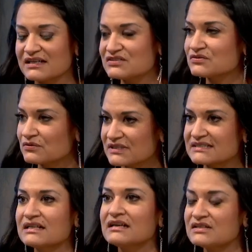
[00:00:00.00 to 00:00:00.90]
I had
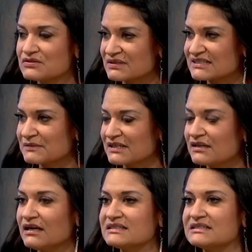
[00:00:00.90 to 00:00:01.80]
stories to explain
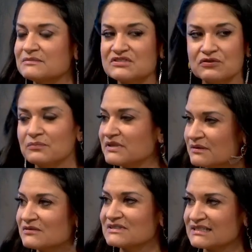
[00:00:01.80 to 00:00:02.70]
concepts to open
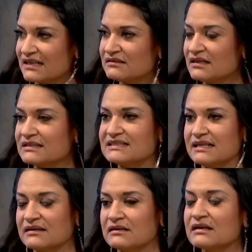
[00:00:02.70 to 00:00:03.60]
up those dialogues
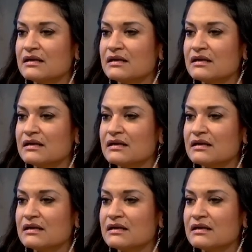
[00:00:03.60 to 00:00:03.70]
that are